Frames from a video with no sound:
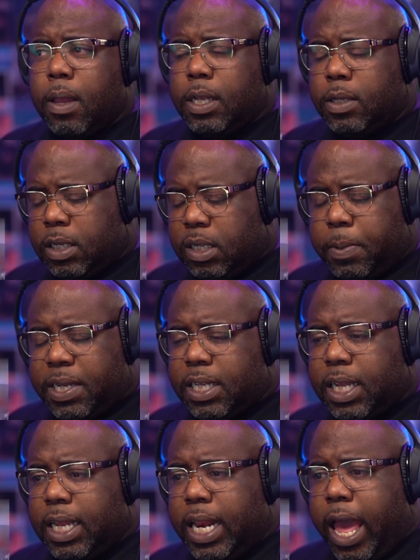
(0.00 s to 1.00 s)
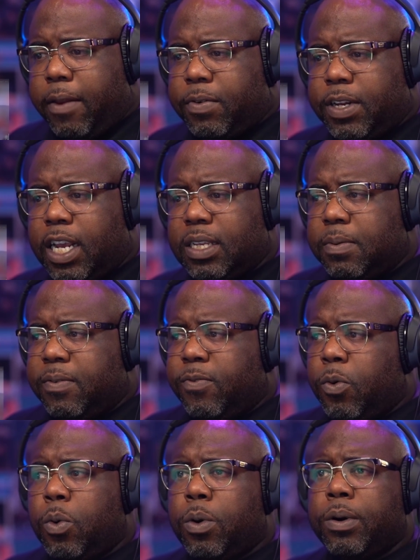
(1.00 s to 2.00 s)
So this is basically an advertisement
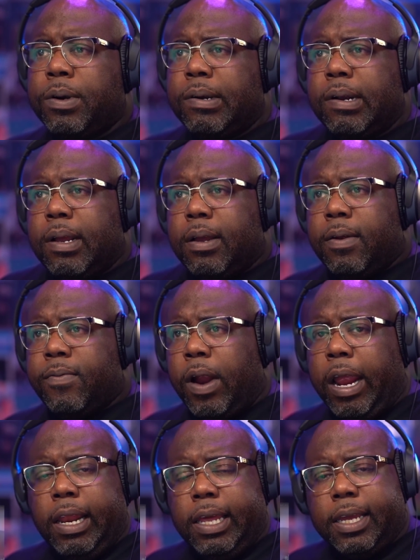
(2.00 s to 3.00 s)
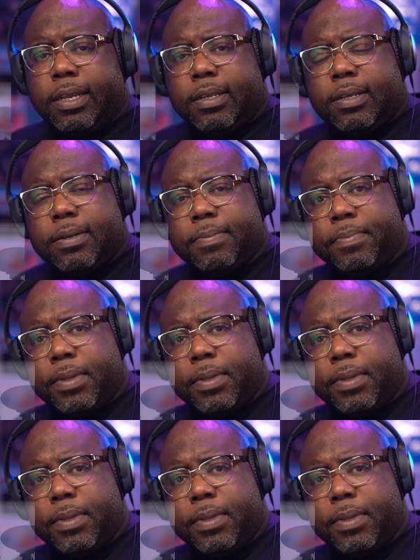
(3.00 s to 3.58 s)
for aliens,